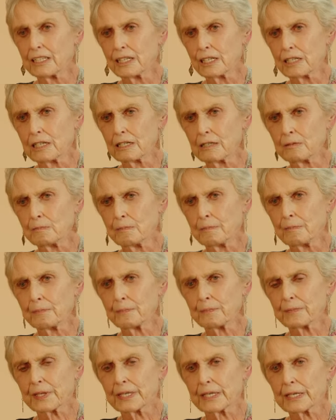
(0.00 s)
And
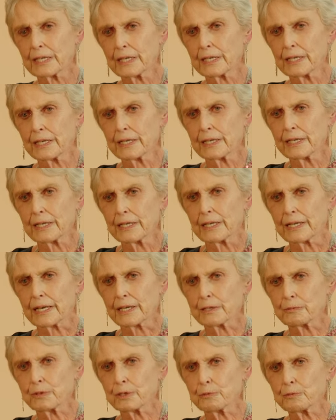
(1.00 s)

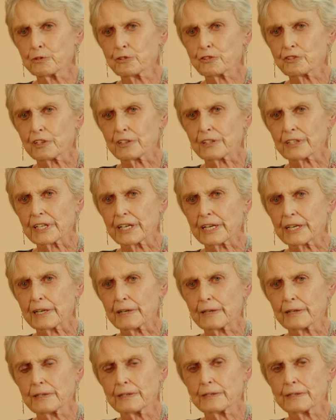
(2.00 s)
we would sit there,